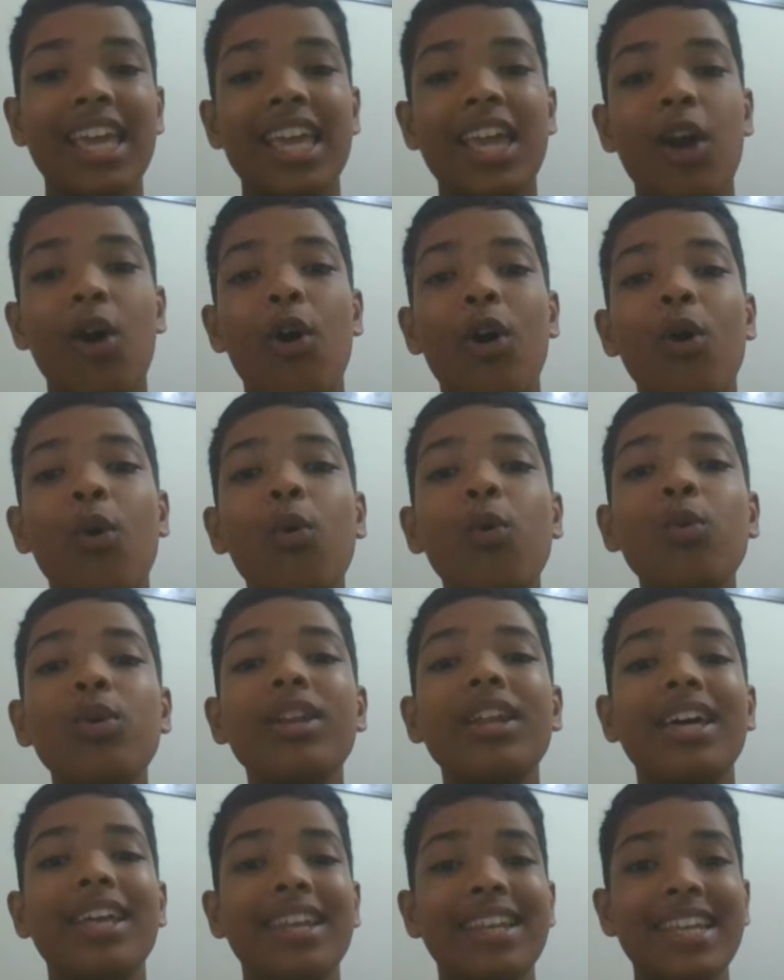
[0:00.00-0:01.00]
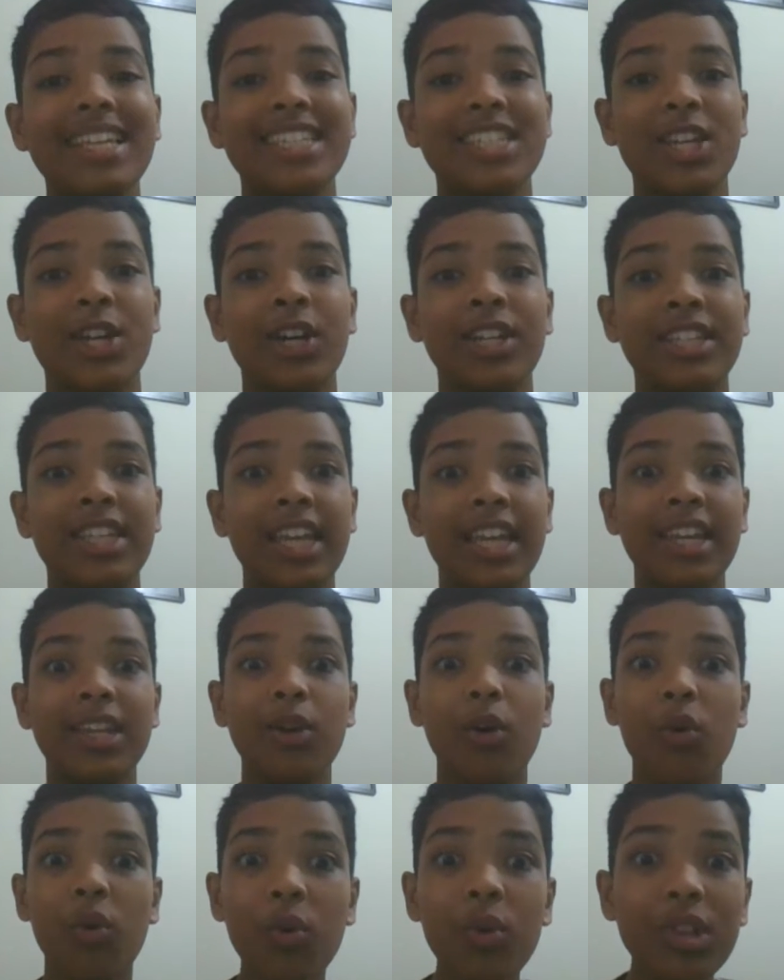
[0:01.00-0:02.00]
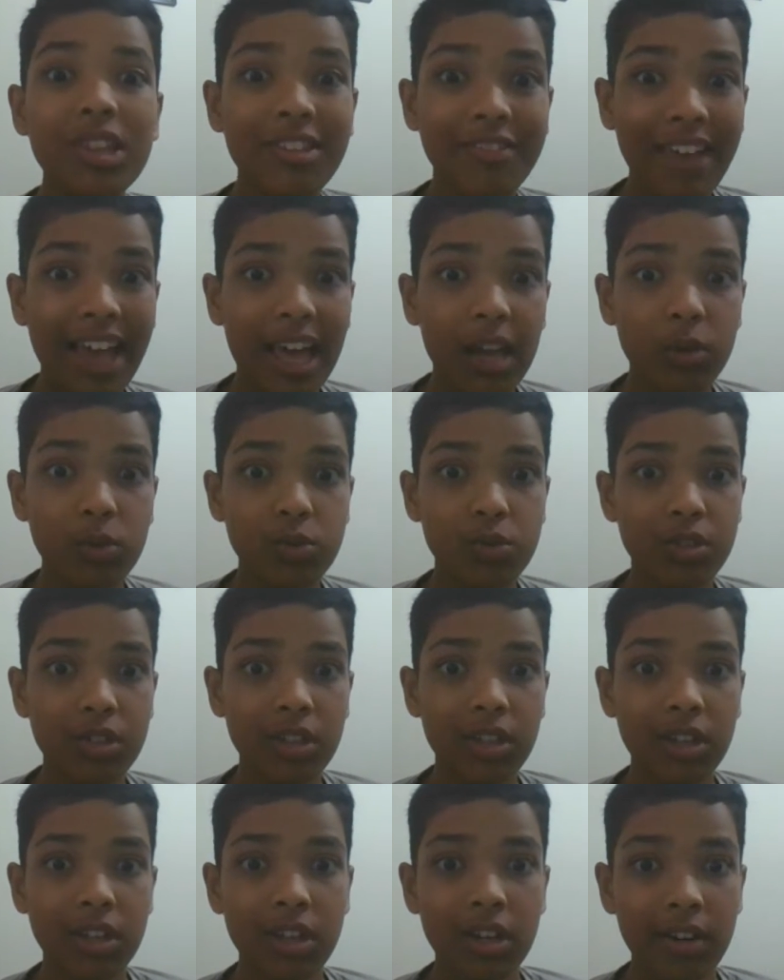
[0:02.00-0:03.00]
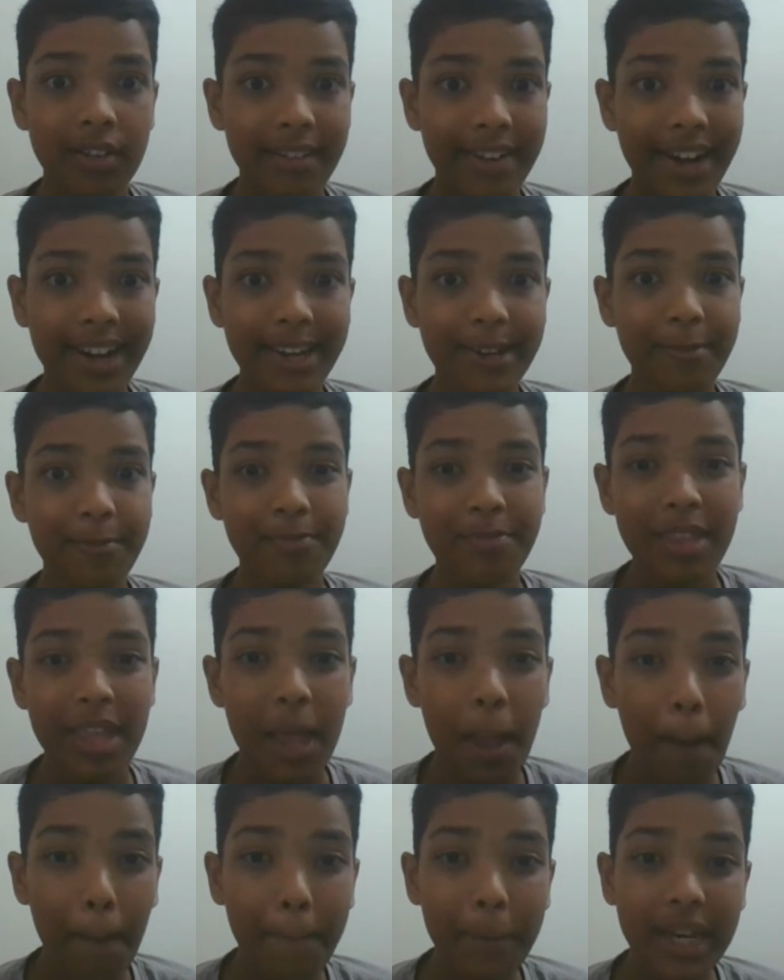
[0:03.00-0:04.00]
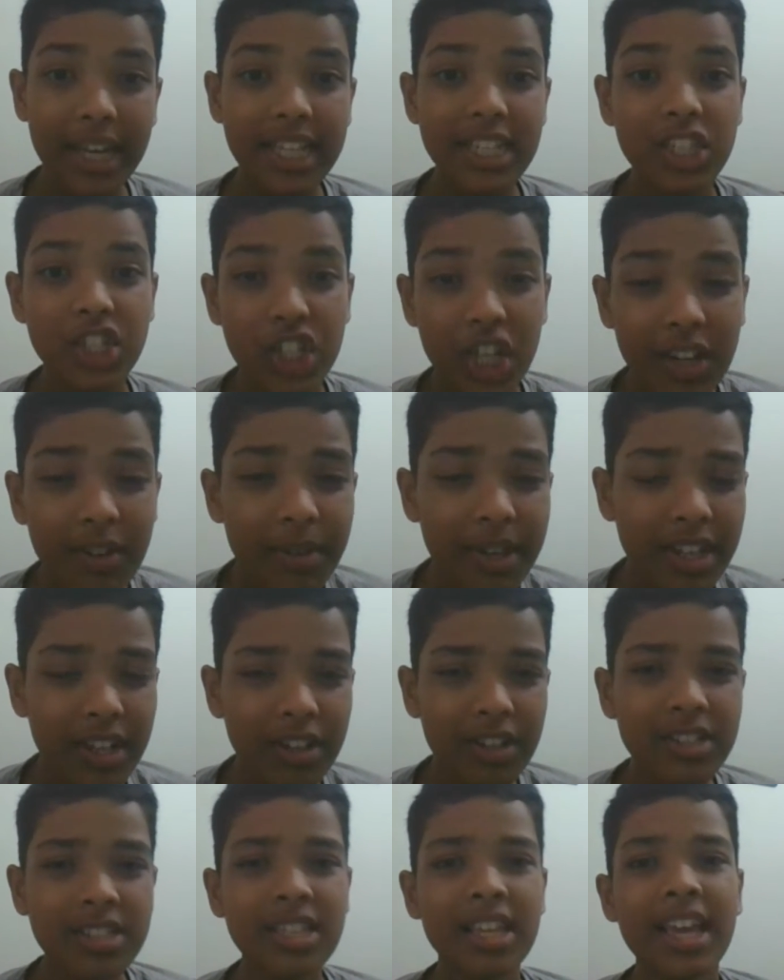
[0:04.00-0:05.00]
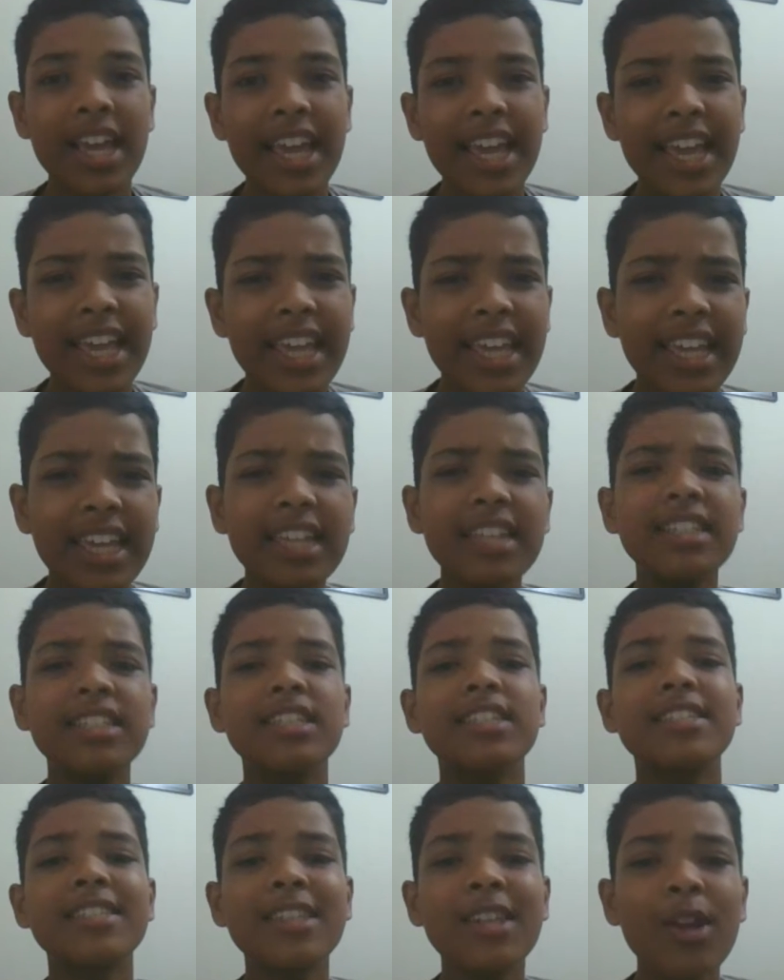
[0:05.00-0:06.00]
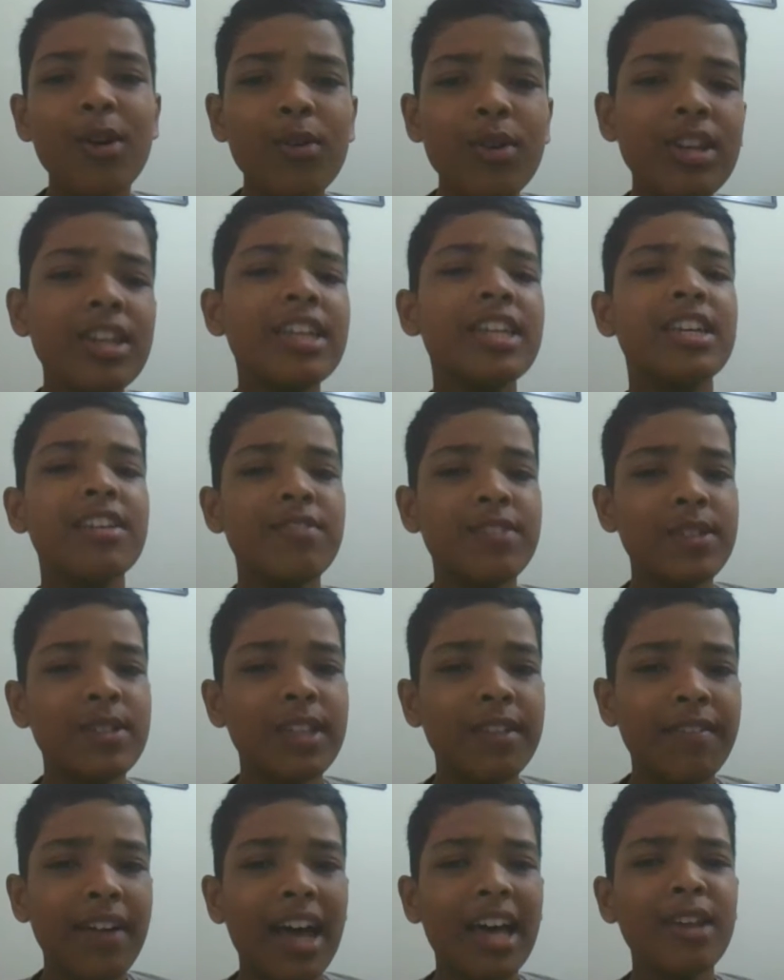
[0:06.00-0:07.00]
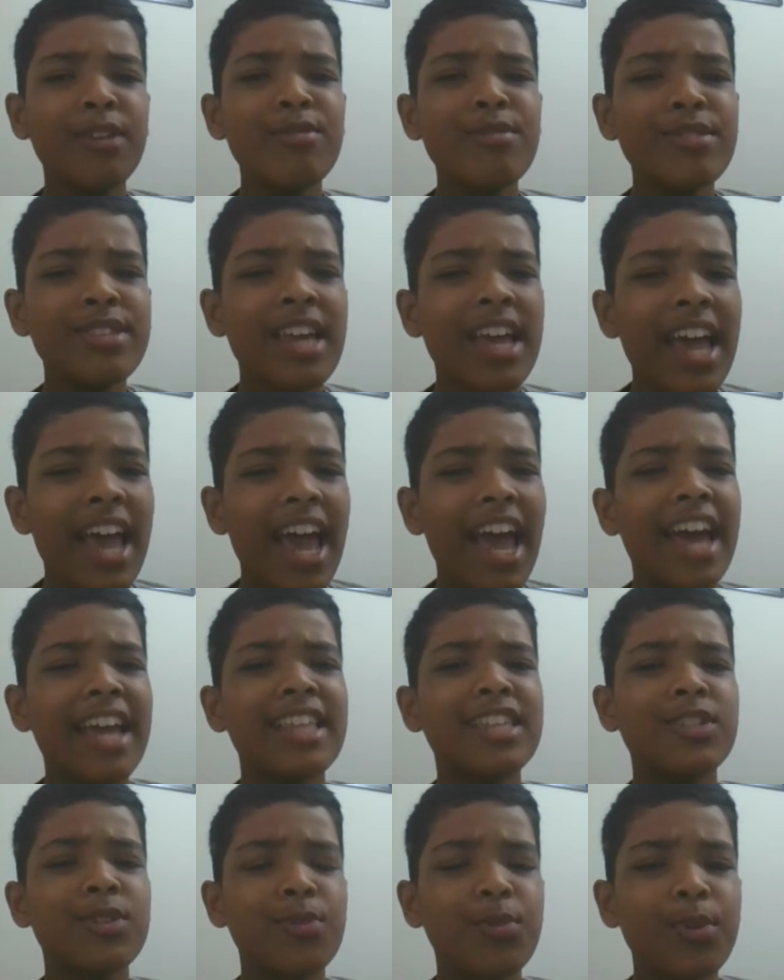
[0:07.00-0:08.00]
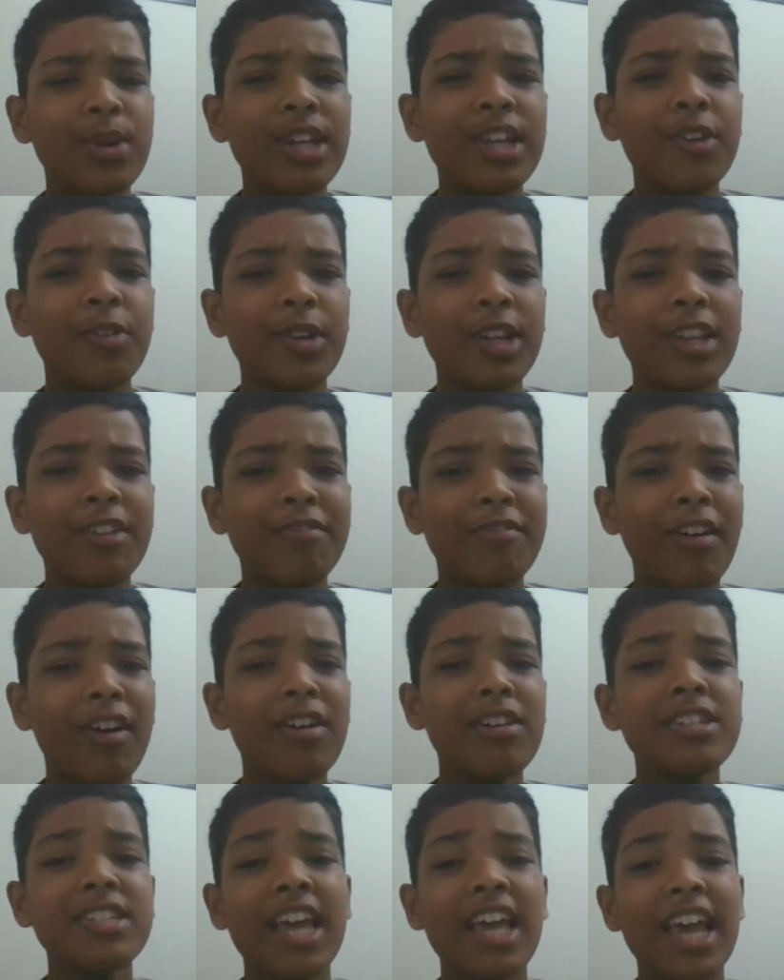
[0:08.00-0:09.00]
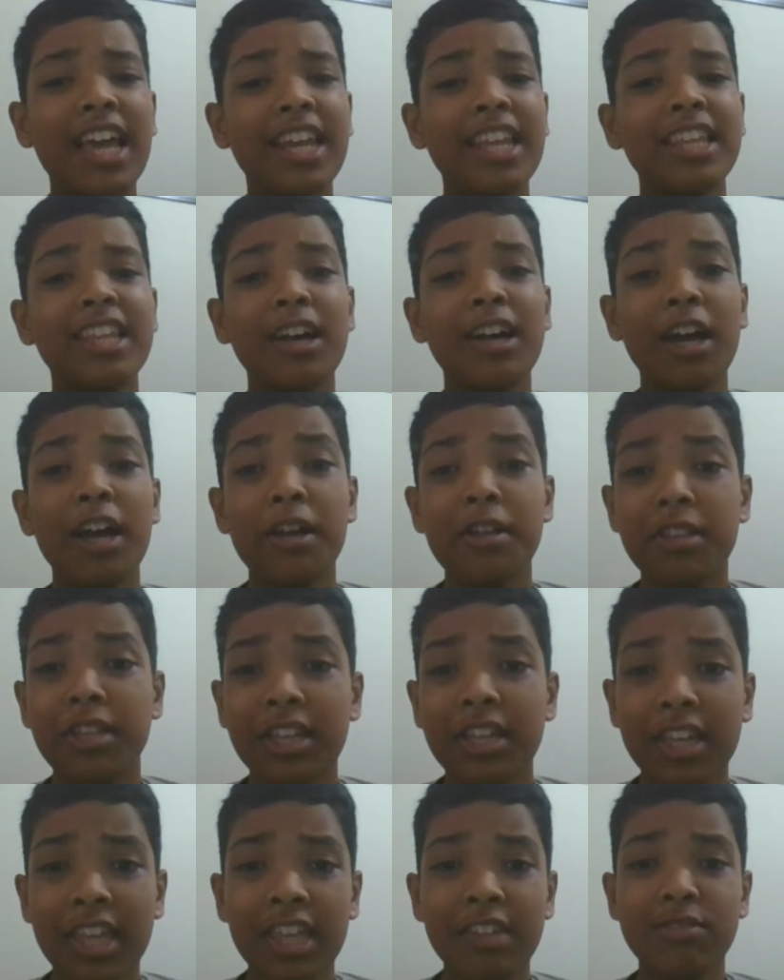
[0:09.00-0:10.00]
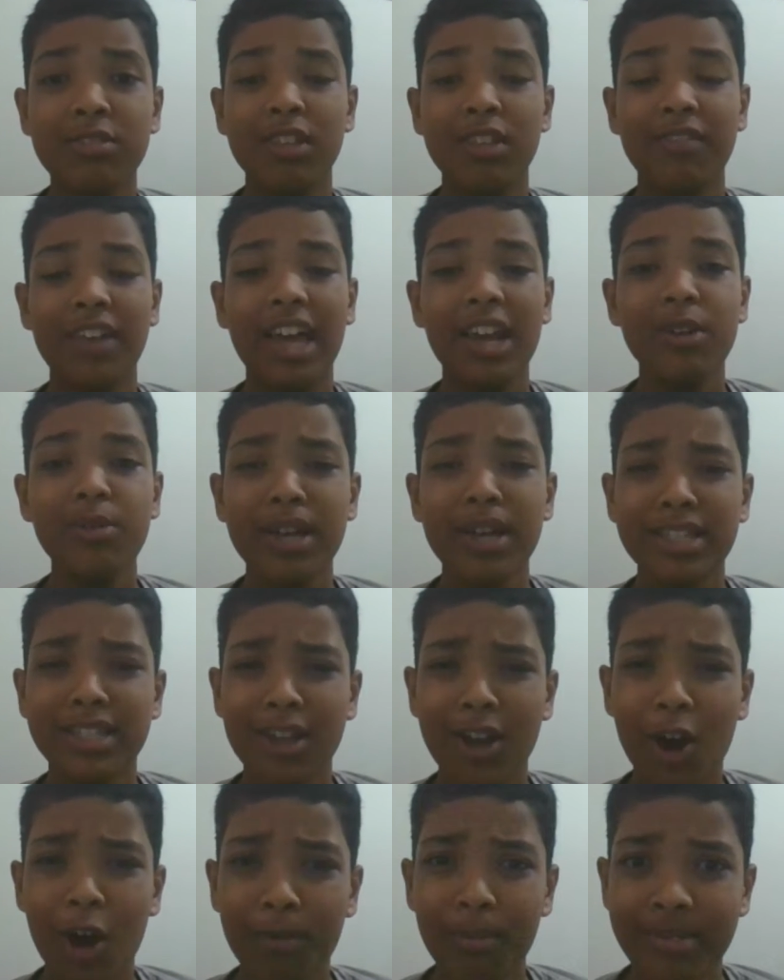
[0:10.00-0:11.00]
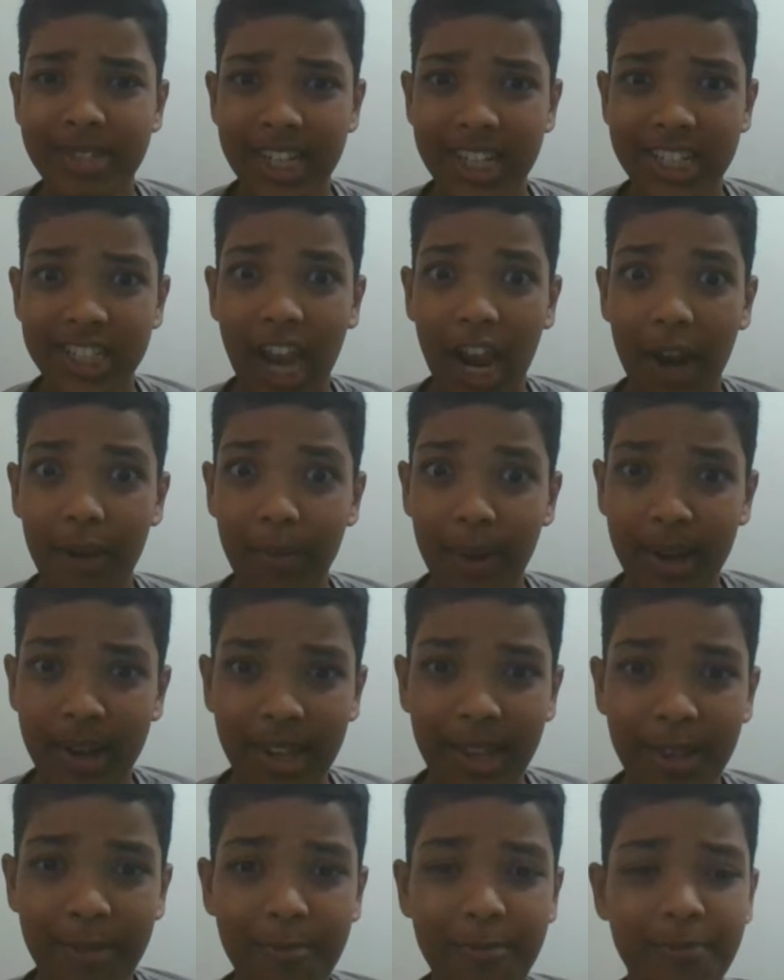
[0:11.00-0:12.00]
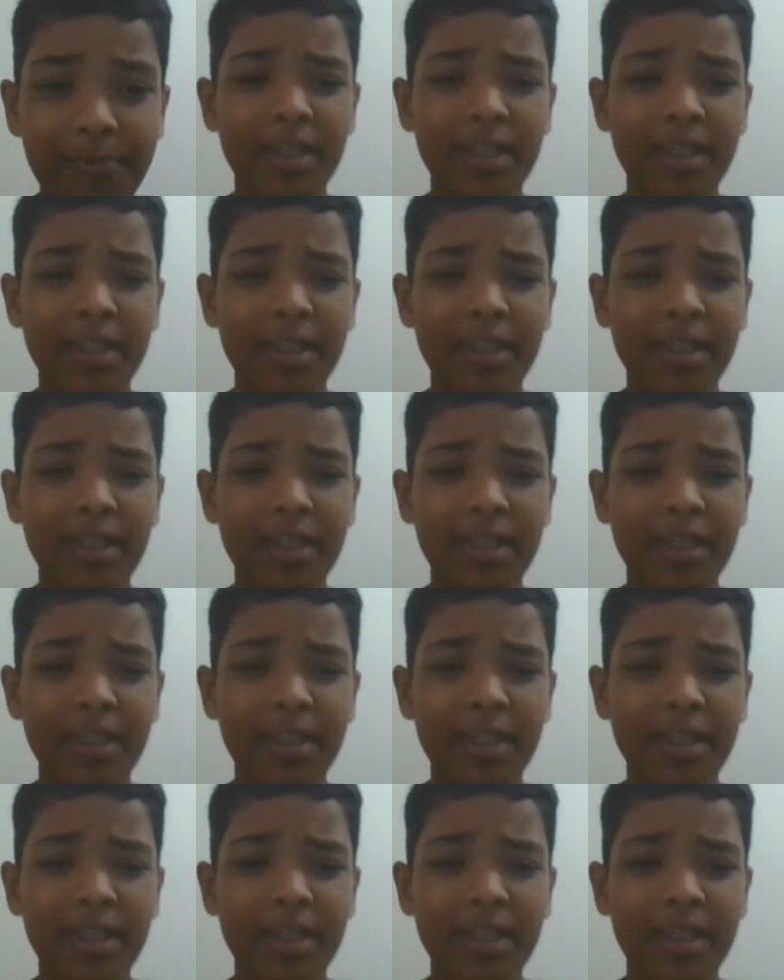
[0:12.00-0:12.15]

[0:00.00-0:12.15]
a whole a list containing all the values, right? But in generators, it slowly gives you the values and it's really really fast and it, it uh, gives you a value as an object directly